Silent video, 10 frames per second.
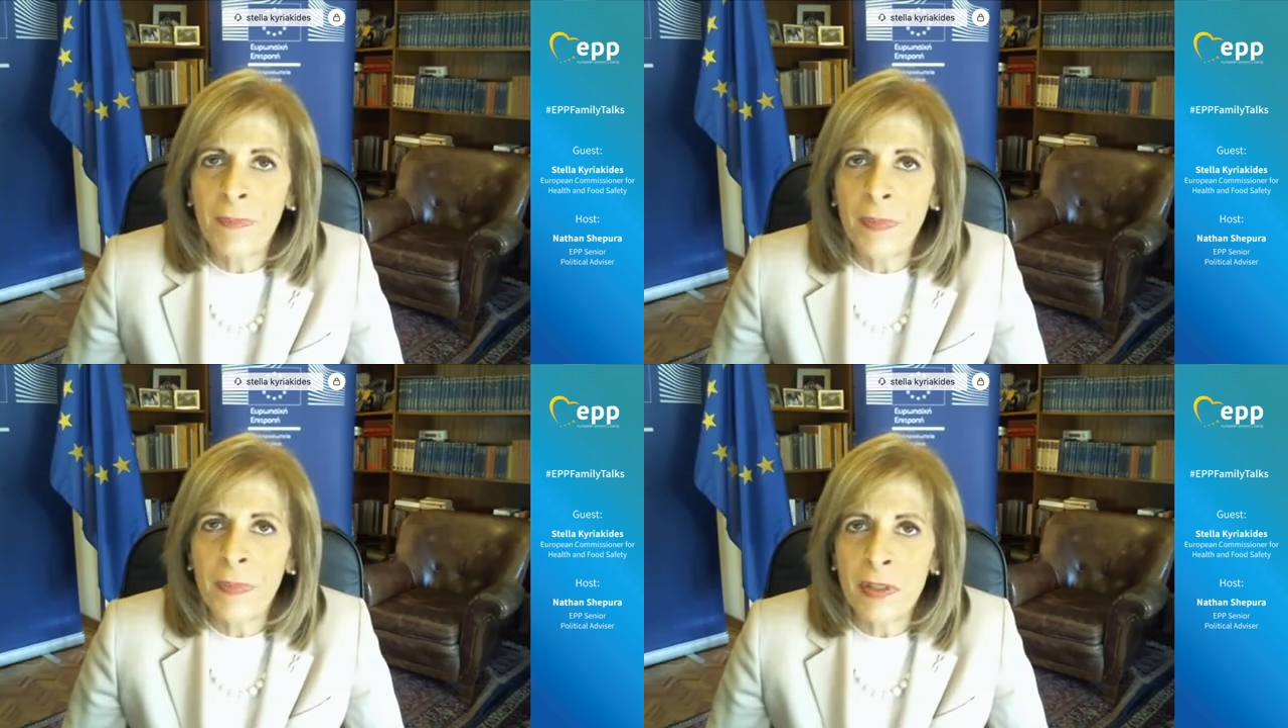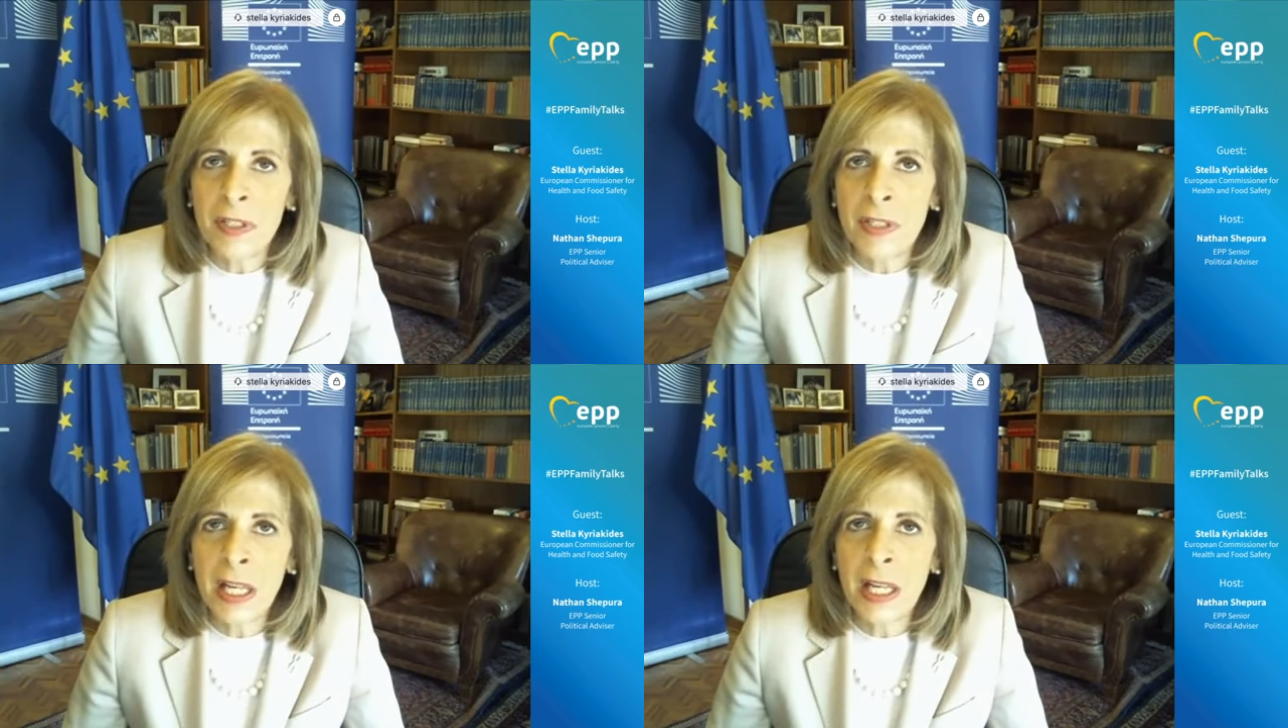
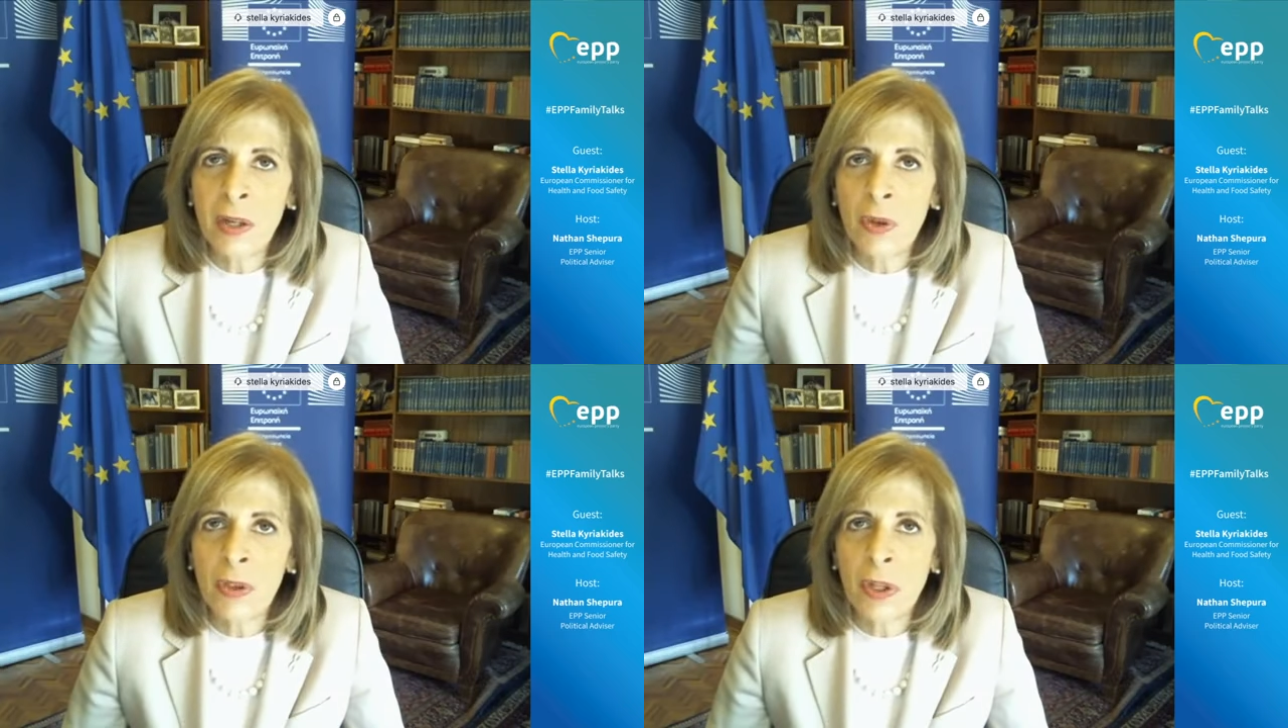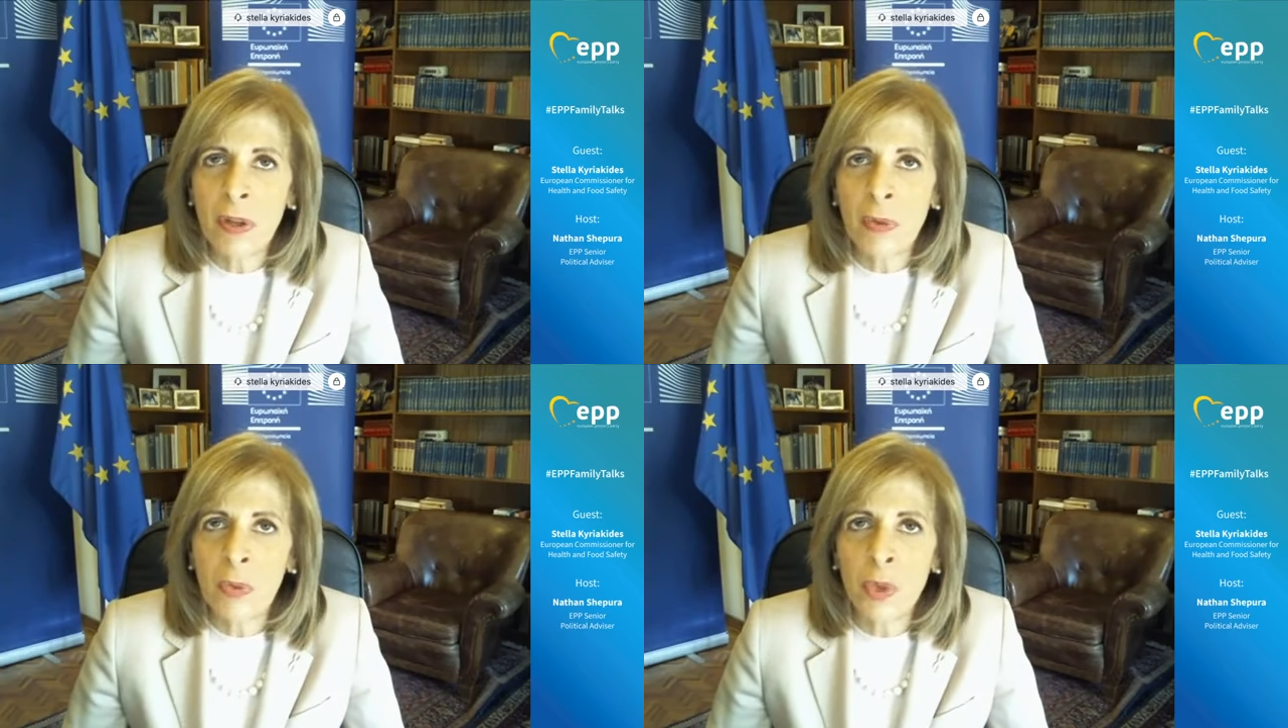Seeing
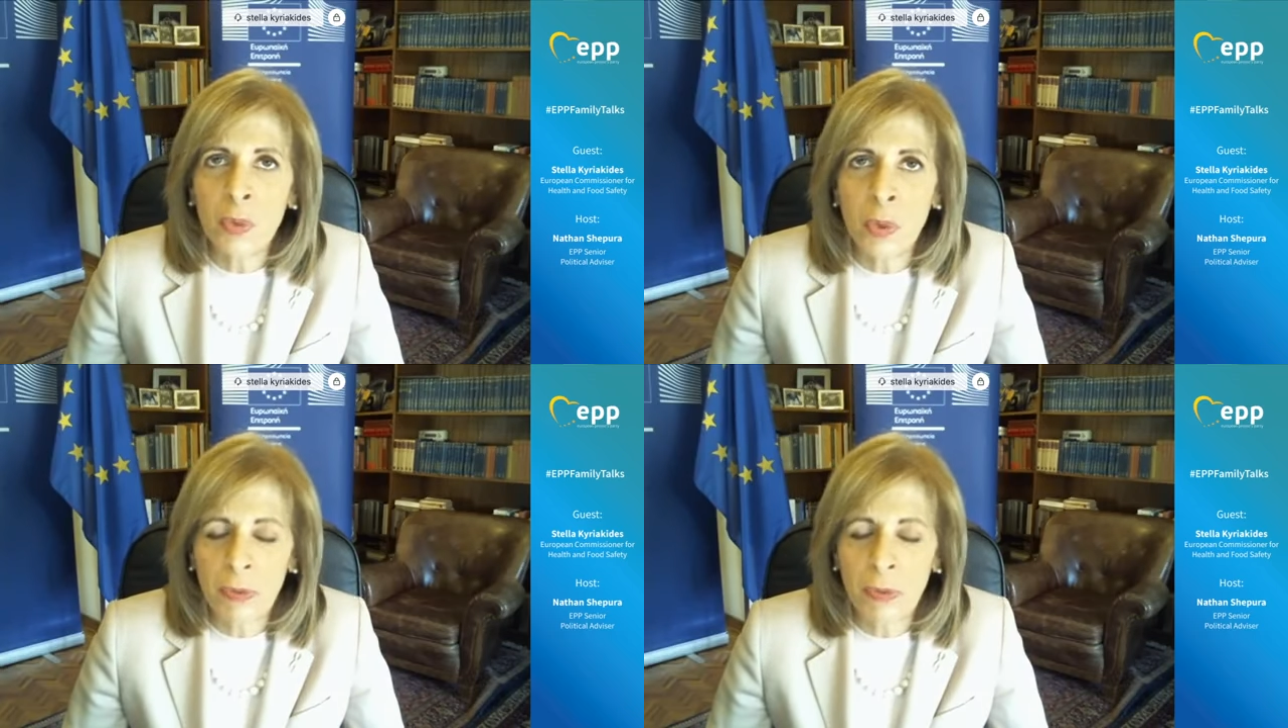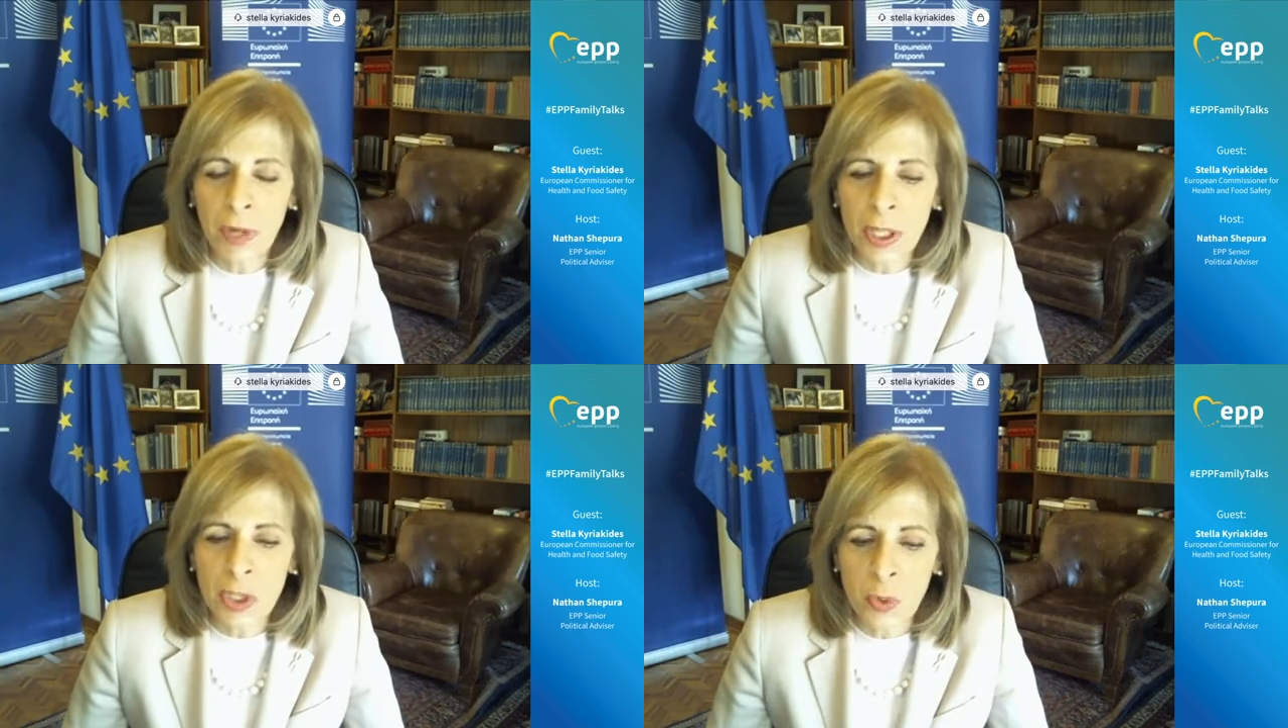what we were faced
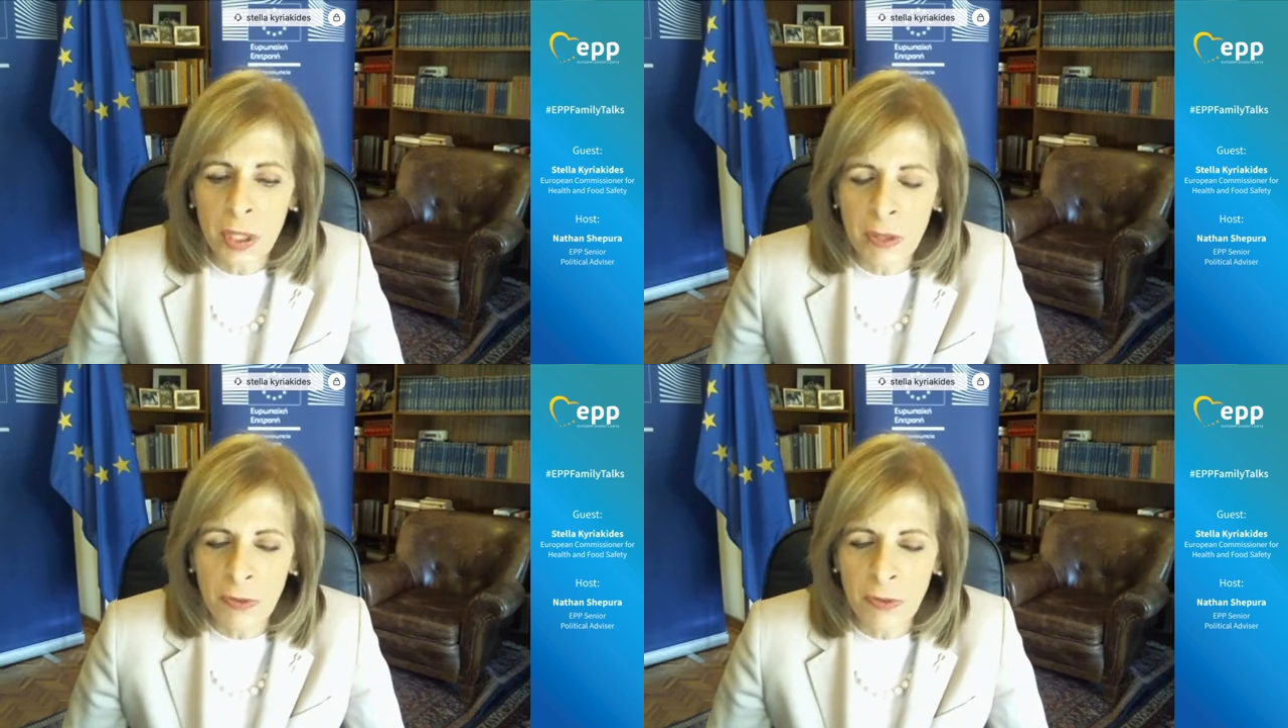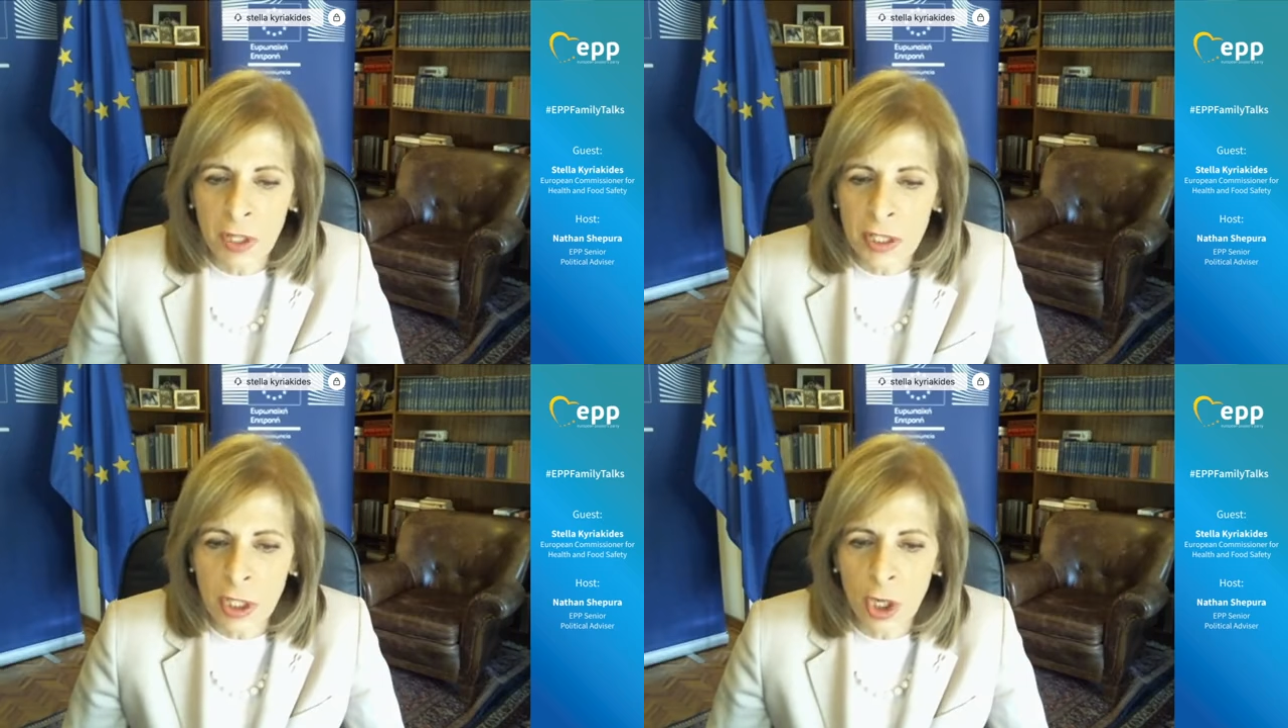with in the first
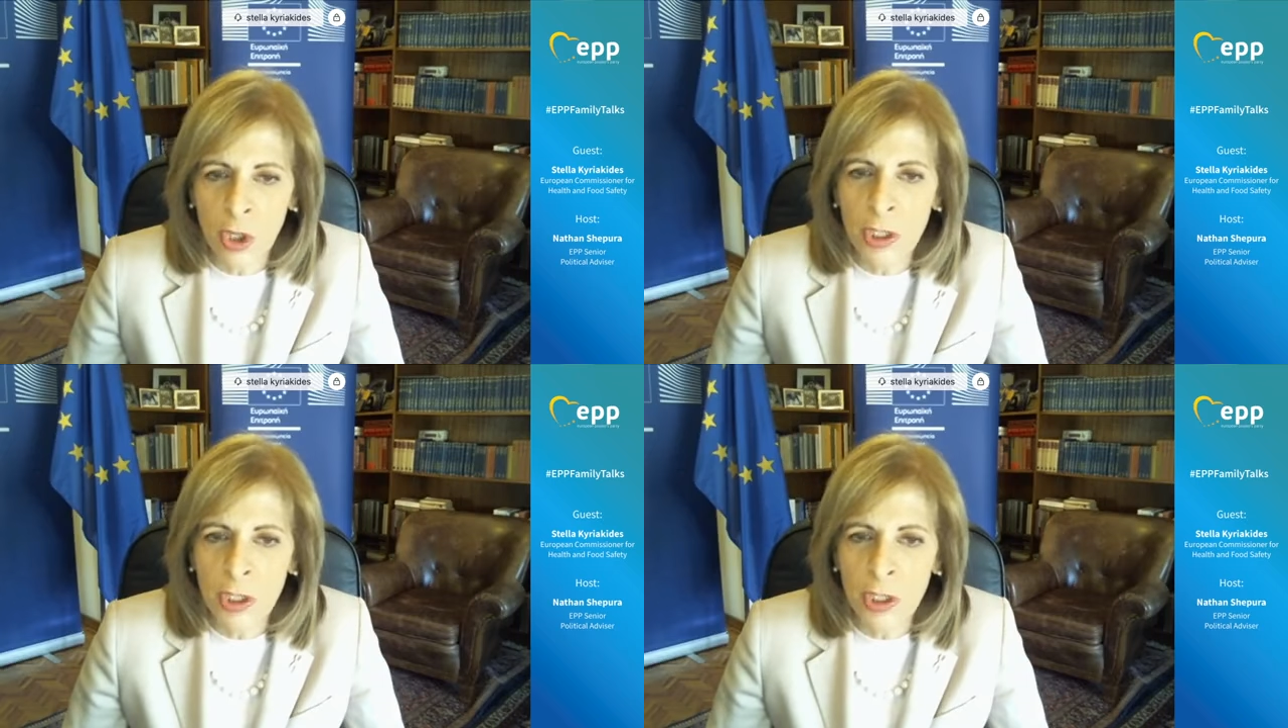lockdown,